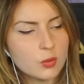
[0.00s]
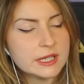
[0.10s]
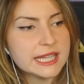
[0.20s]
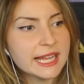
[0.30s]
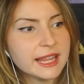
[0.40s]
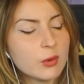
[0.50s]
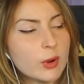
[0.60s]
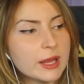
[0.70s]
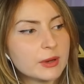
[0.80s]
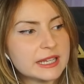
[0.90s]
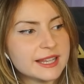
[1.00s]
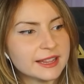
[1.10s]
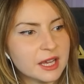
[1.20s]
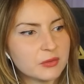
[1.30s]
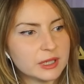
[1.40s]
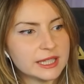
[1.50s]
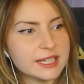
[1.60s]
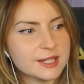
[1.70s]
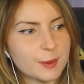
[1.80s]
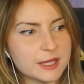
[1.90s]
Was that the, wait, is that the really
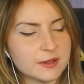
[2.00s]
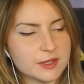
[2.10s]
expensive